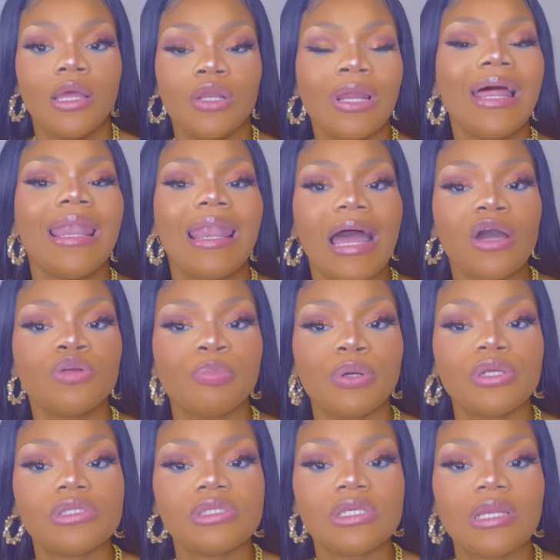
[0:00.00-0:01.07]
not loud
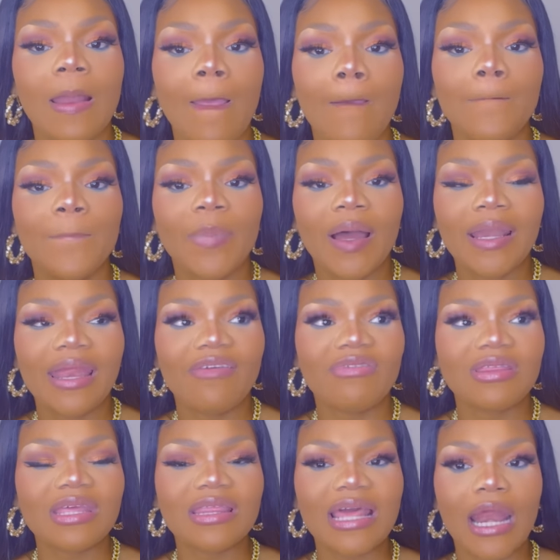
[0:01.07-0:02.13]
person, but
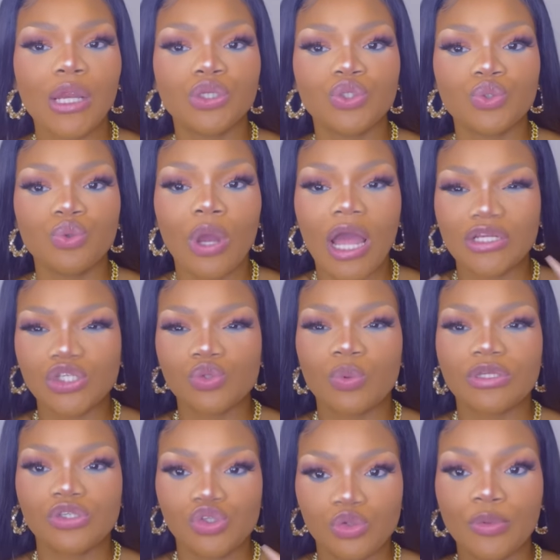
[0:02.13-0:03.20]
everything that I do, I just
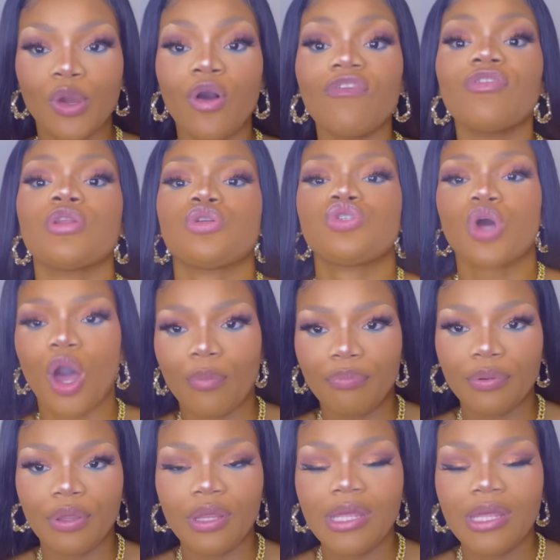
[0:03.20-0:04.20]
want it to be over the top.